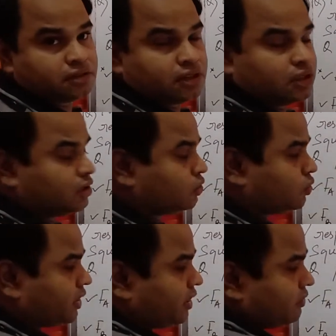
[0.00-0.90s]
So
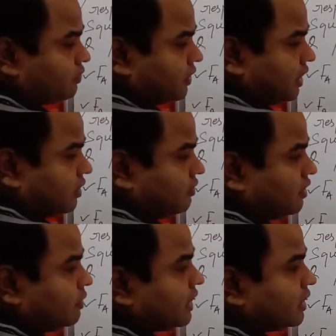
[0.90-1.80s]
FA will be
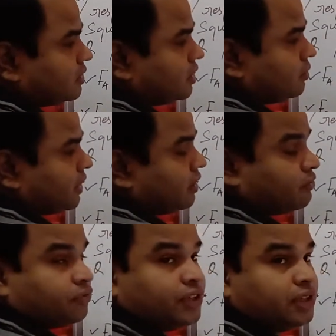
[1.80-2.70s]
cancelled by FD.